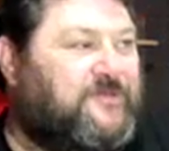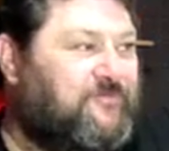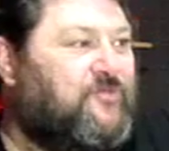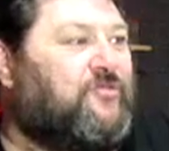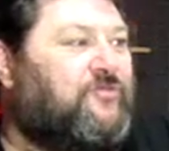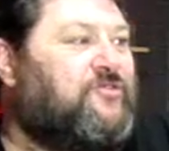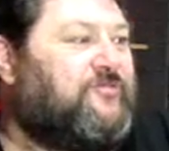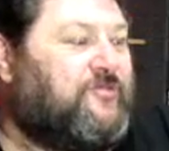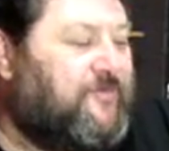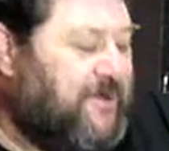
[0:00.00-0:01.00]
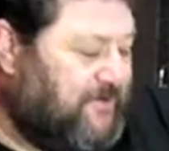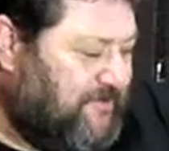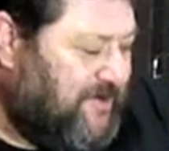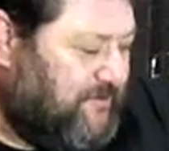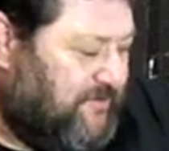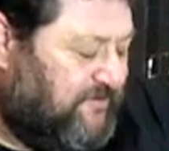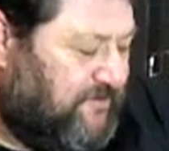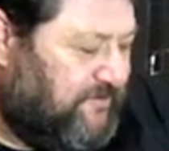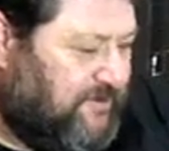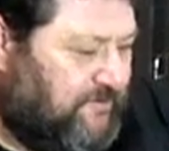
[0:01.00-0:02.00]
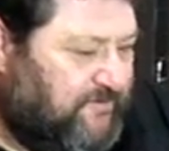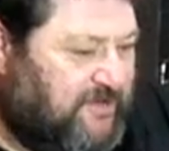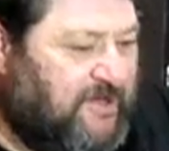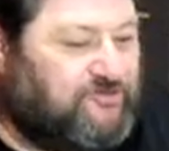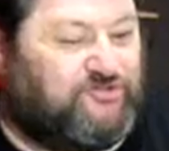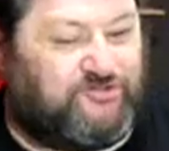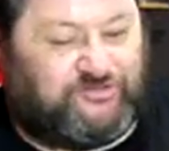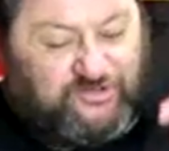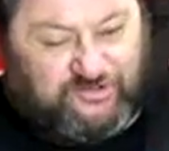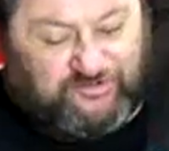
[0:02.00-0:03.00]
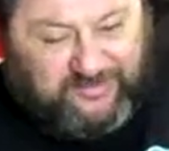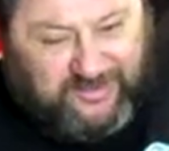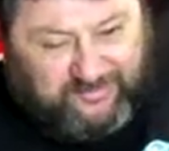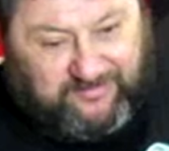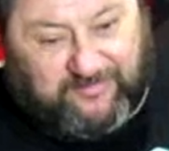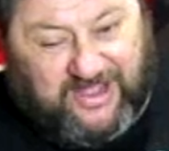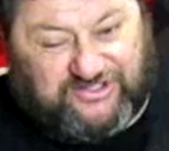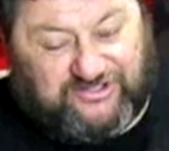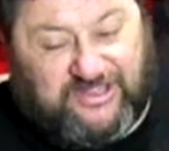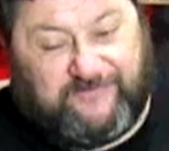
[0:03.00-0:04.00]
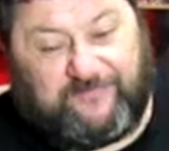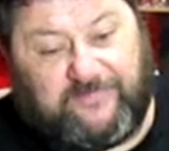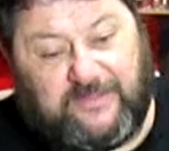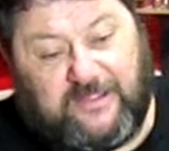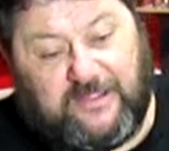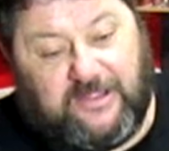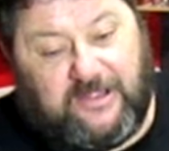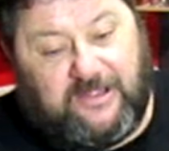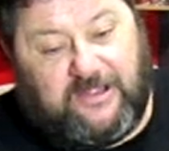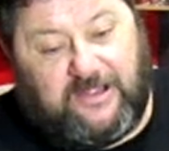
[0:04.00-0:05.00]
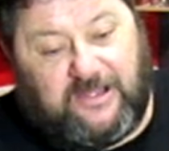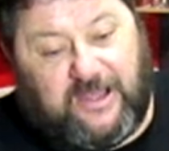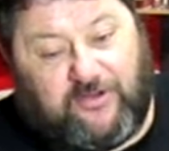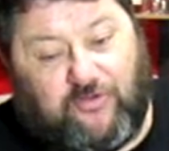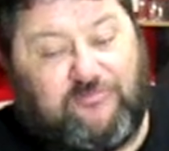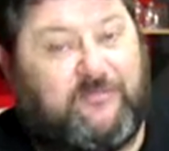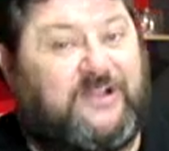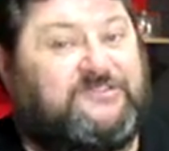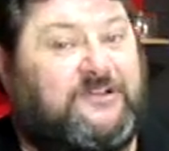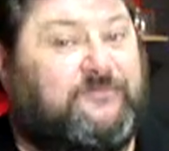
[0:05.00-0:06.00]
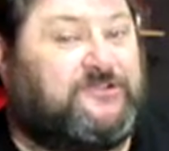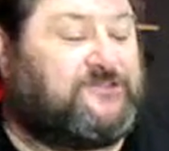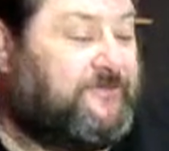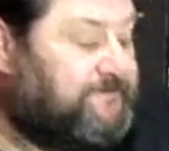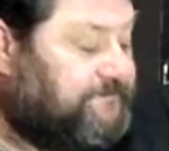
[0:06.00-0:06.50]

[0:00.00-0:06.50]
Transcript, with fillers: bit more room to muck around with your uh, with the oats. You, you, should be able to mash them at a normal mash temperature.